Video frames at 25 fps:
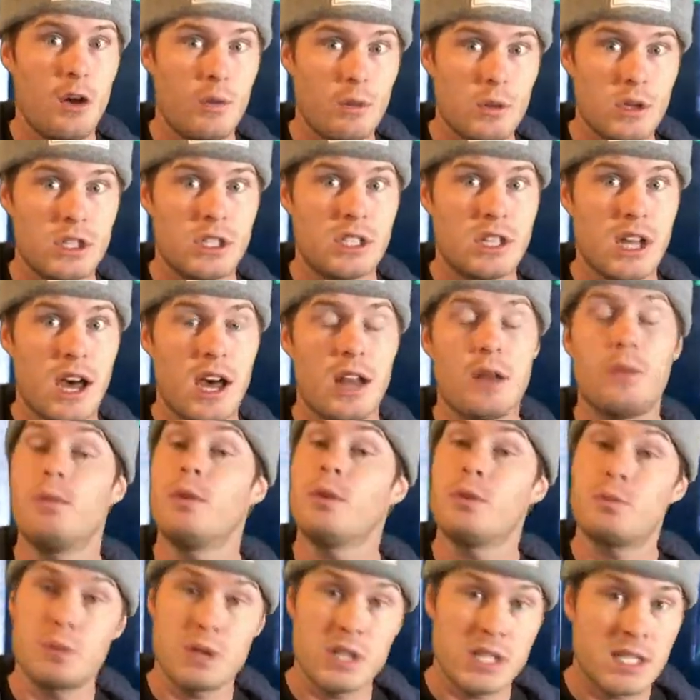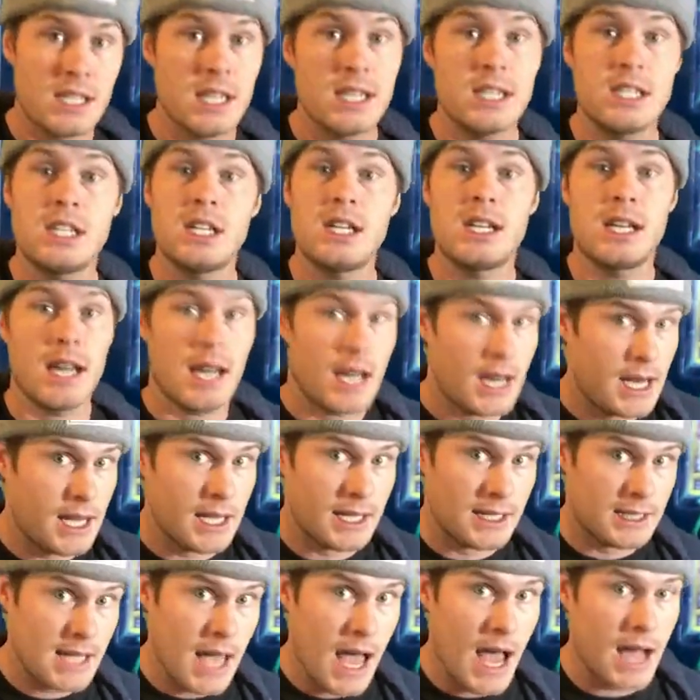was done with precision and
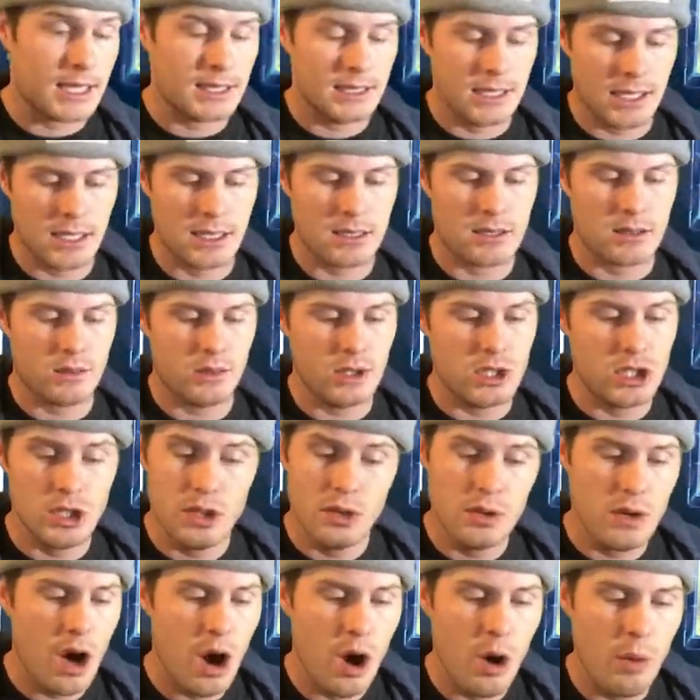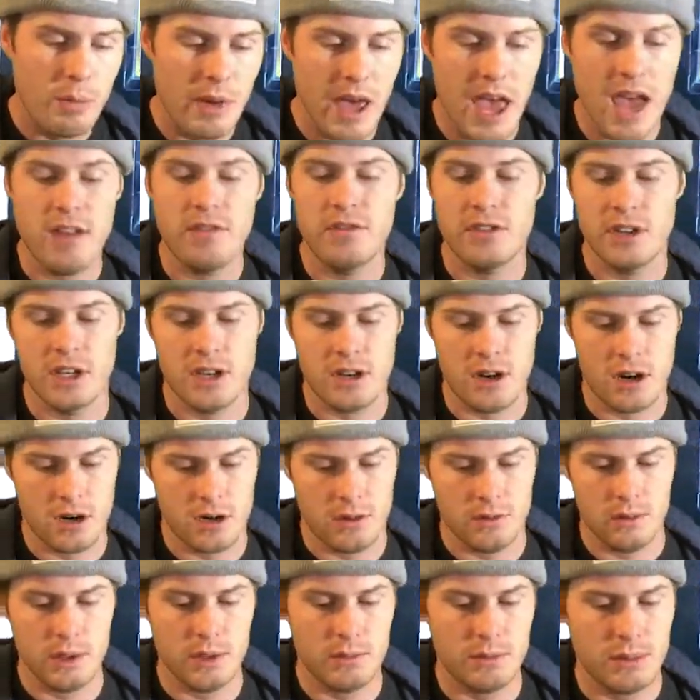exactness, which you'd hope every
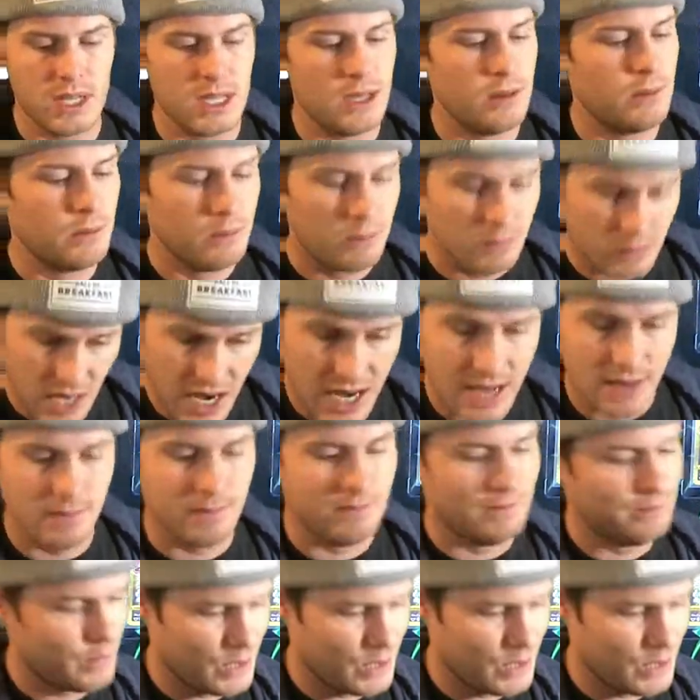card would be, right?